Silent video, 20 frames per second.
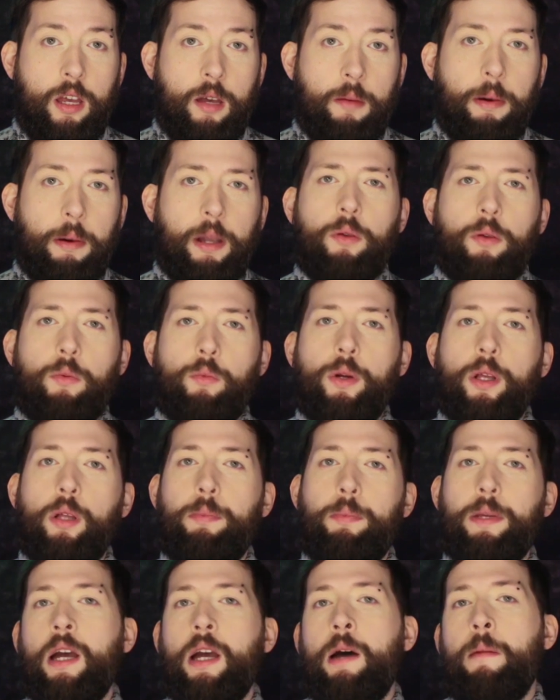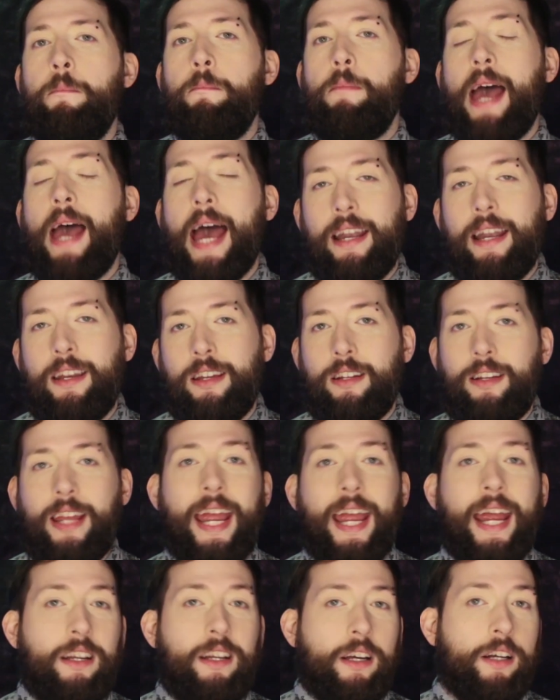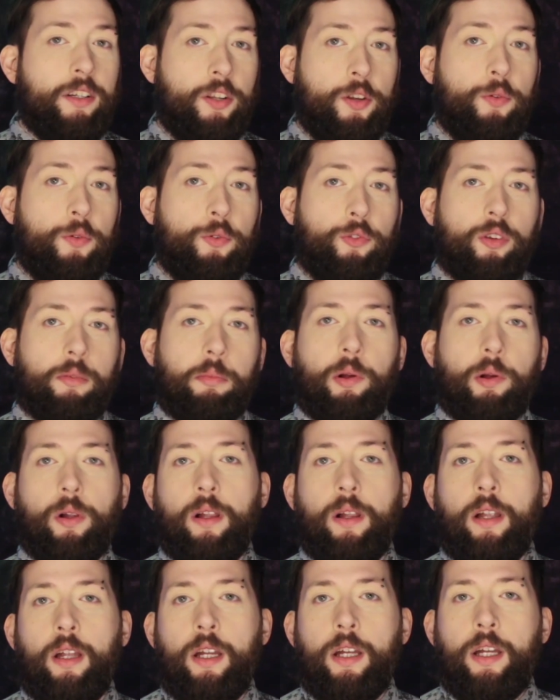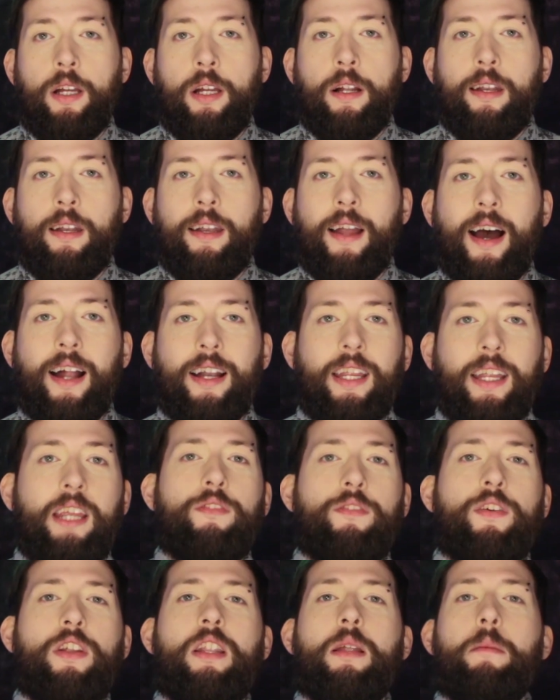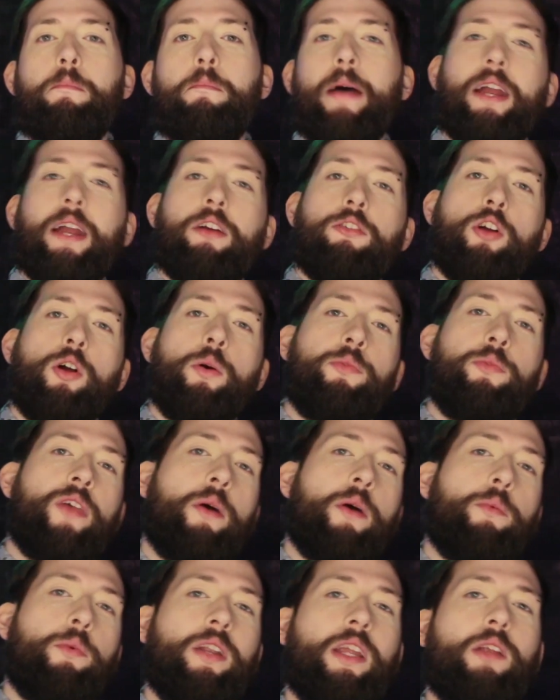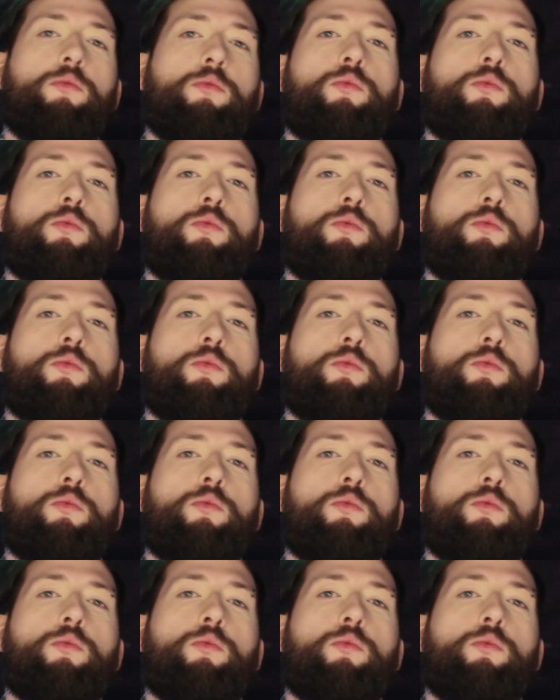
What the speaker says: But it will become matted and unusable. Not even the microbes that would eat